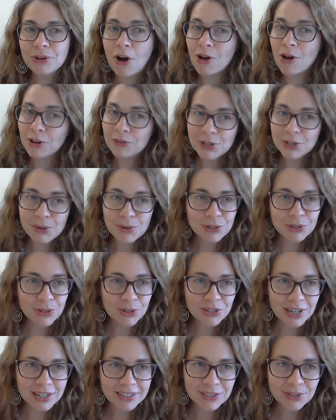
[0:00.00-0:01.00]
all of you are
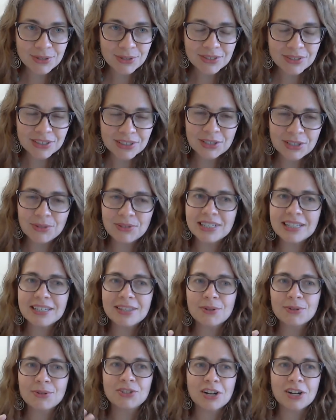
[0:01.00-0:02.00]
Georgetown students, you see
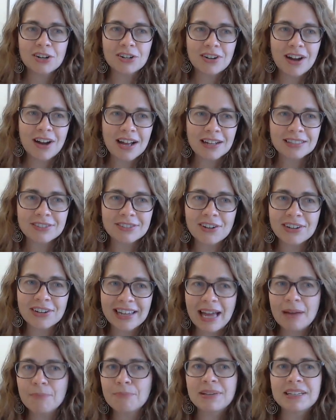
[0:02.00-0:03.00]
those juggernauts on
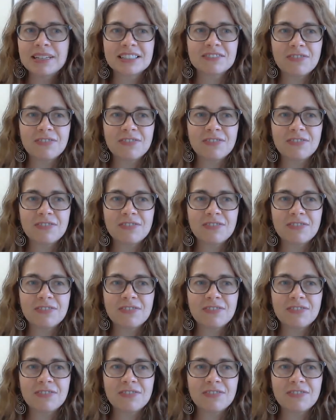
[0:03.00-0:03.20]
campus,